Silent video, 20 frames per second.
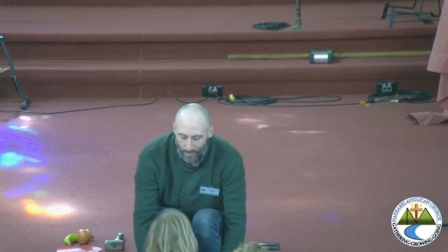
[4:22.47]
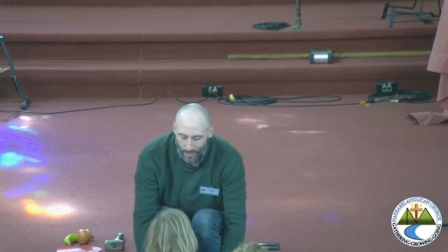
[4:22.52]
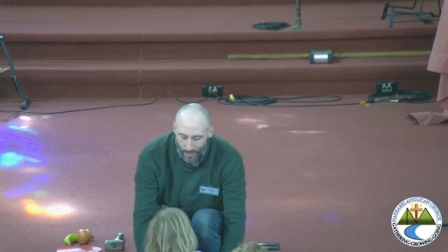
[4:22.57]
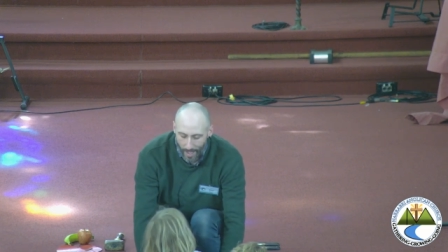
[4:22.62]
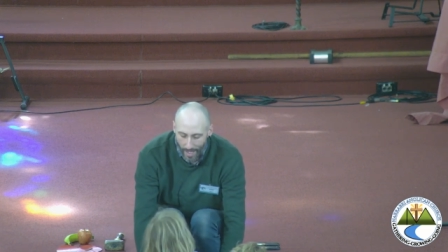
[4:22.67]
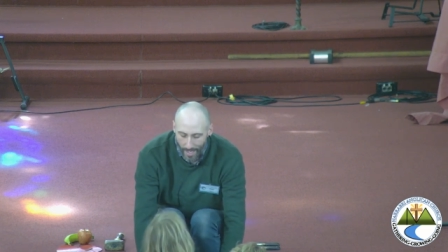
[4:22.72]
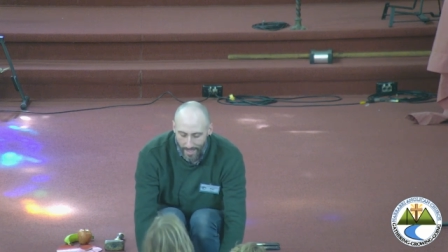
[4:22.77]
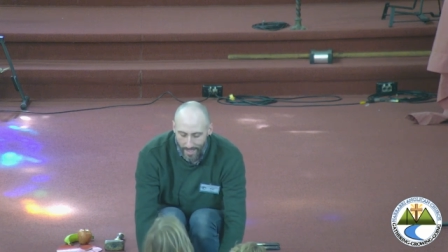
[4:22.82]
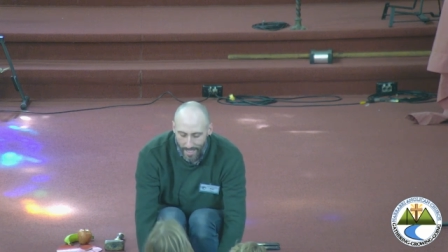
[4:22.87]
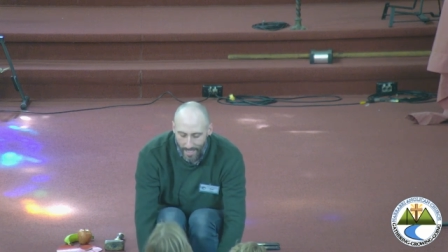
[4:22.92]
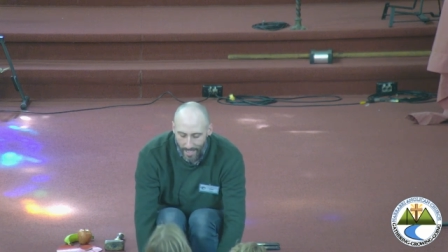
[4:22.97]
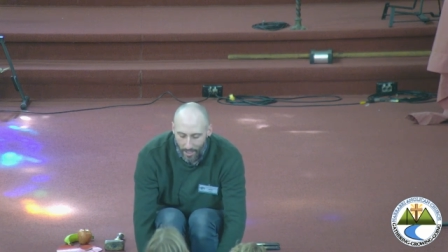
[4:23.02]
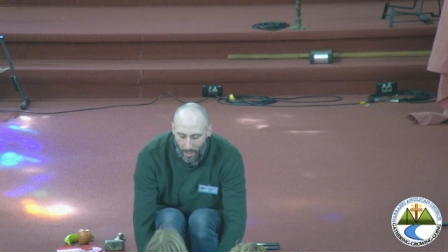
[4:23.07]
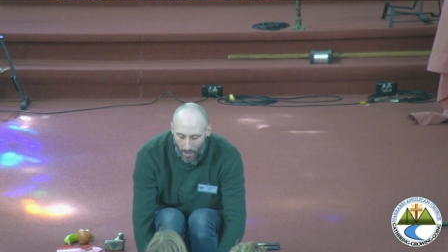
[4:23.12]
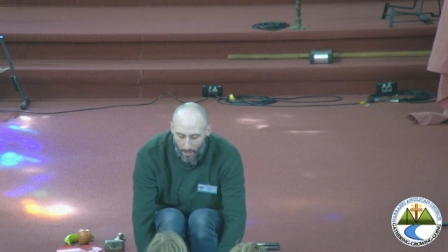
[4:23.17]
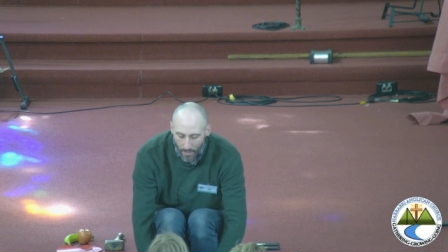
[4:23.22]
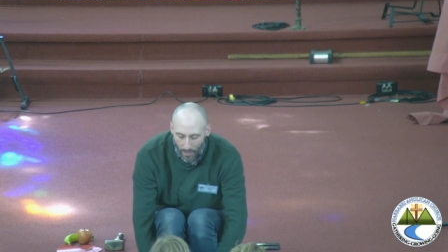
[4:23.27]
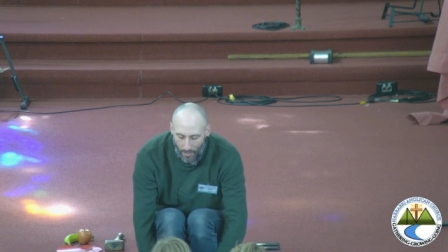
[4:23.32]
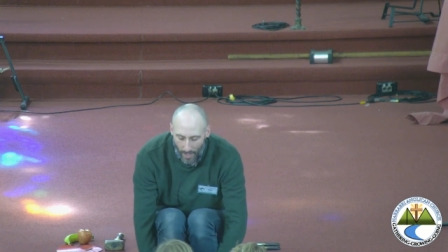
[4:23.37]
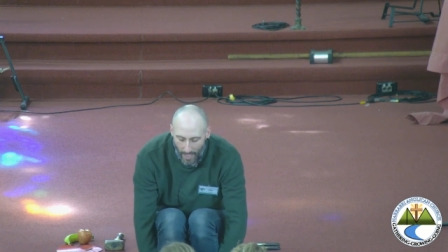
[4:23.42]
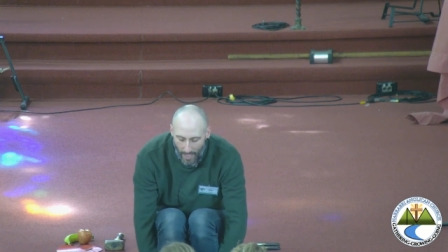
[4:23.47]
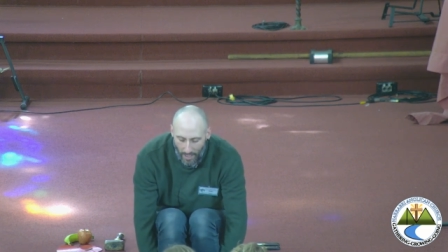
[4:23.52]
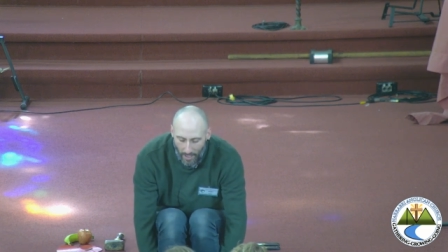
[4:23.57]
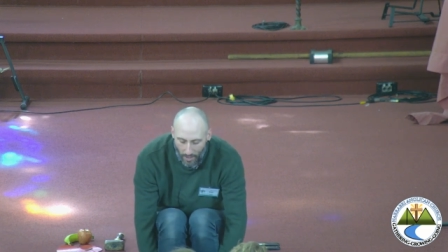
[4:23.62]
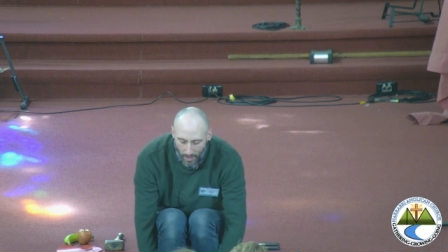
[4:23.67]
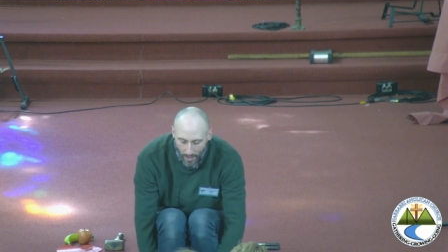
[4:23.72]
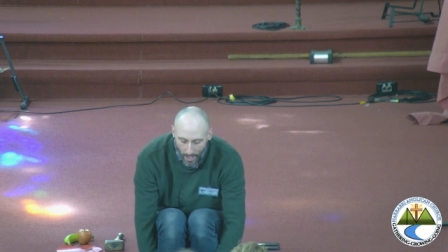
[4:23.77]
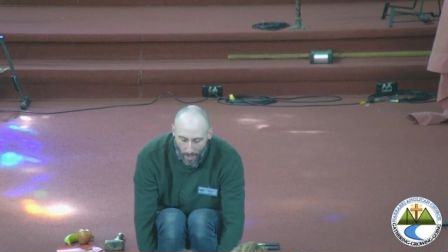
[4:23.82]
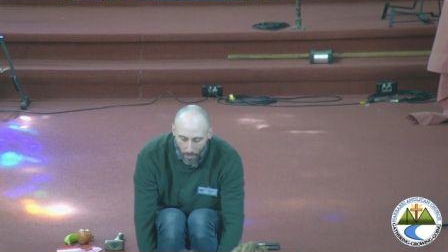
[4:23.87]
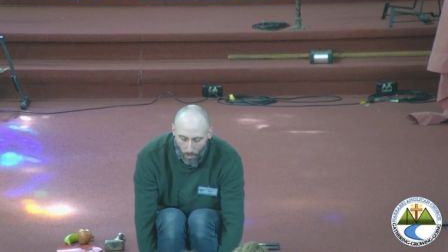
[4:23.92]
Uh, dear God, thank
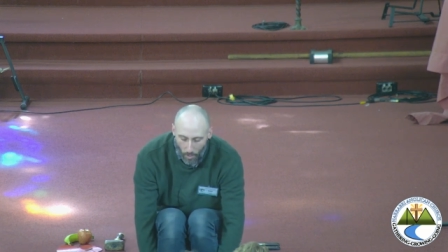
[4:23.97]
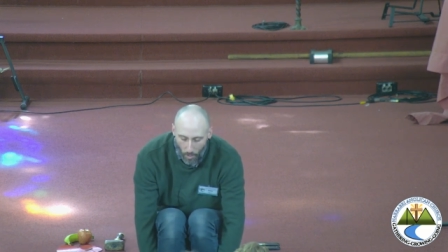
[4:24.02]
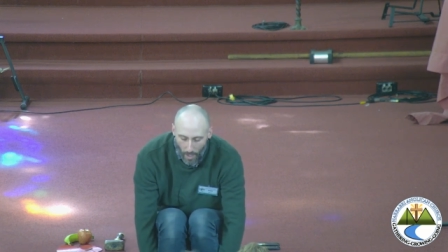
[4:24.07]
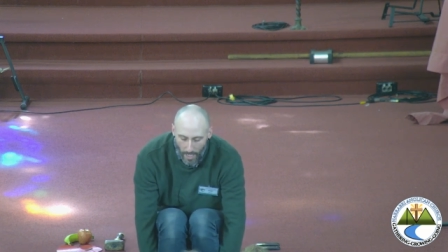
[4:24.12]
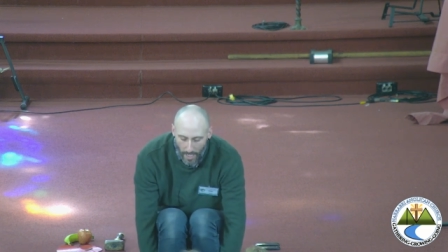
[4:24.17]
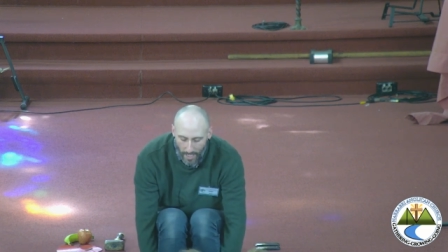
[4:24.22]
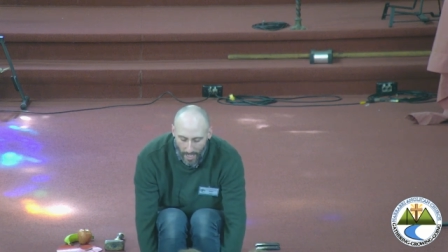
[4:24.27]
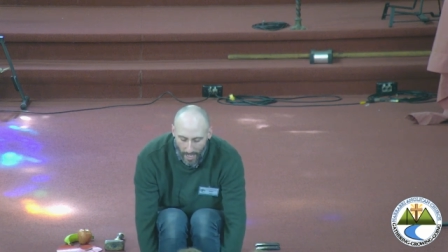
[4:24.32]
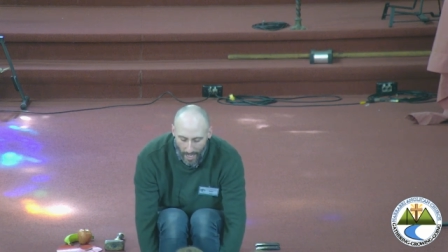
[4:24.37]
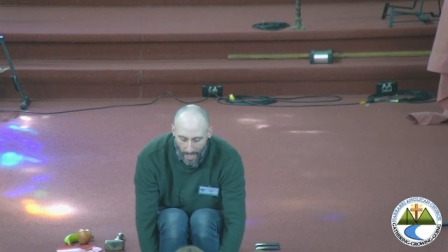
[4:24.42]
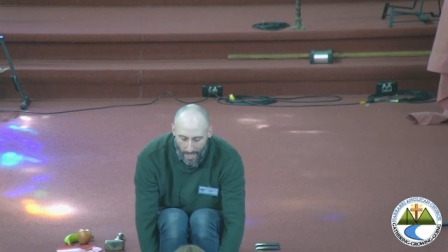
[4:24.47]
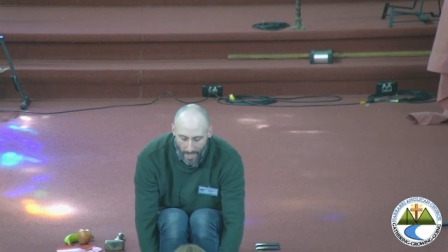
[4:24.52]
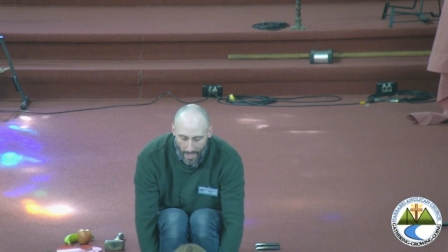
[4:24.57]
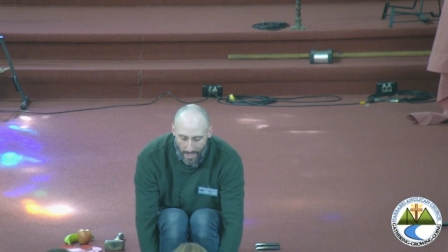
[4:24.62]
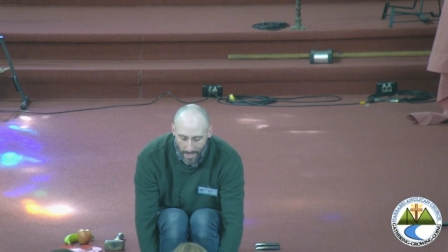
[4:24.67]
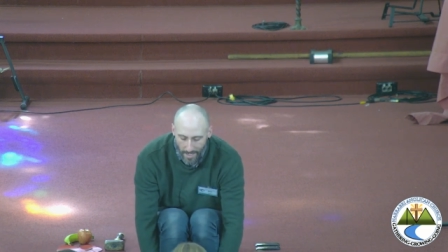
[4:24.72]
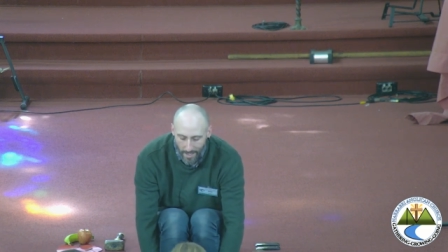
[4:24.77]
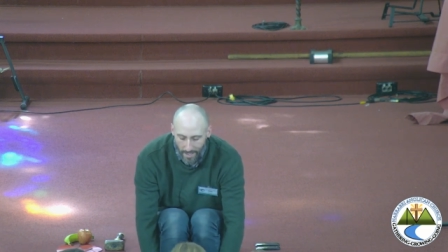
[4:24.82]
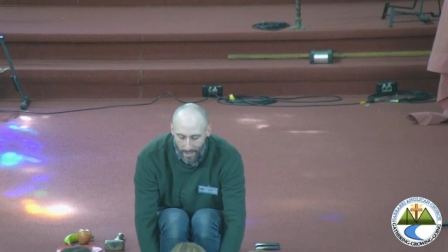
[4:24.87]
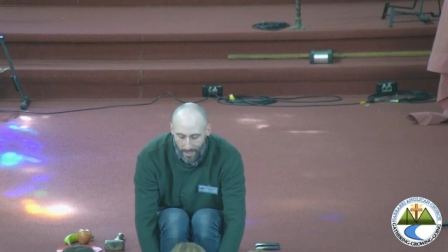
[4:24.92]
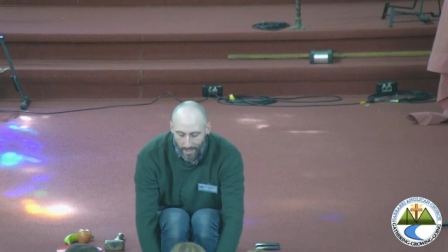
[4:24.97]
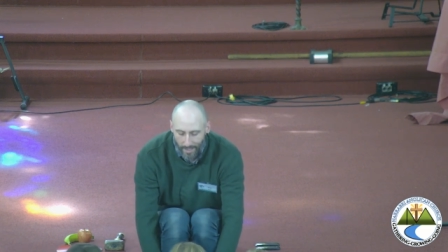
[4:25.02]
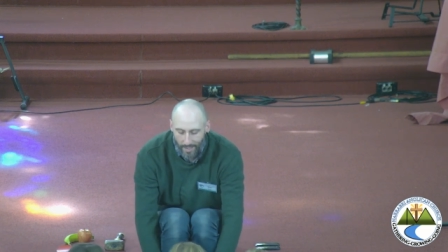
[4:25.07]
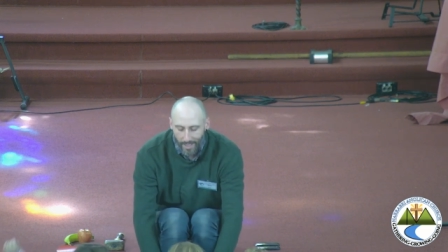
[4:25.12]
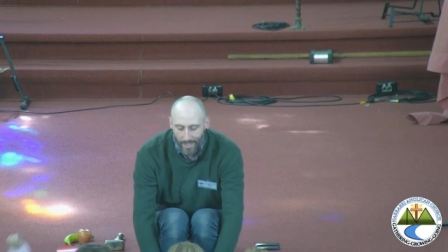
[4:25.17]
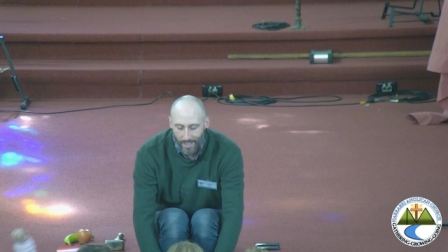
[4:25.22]
you that we can